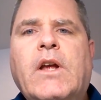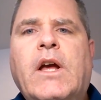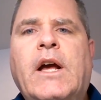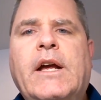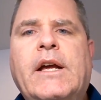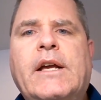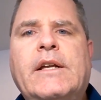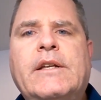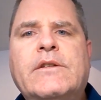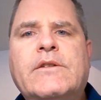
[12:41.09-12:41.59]

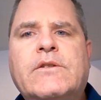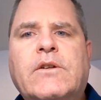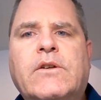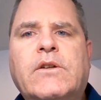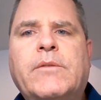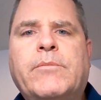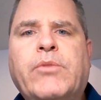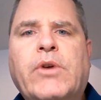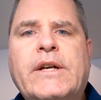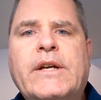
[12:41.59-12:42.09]
And
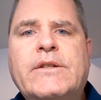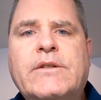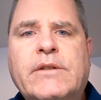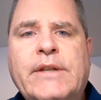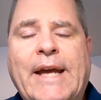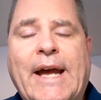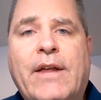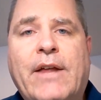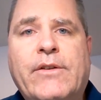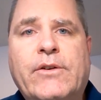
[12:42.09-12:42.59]
so the press
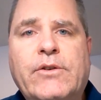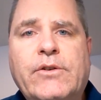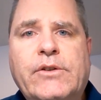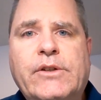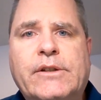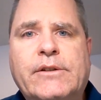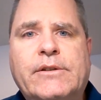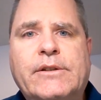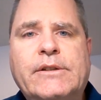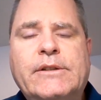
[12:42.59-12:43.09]
gathered
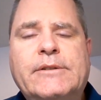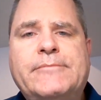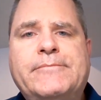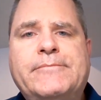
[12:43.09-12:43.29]
and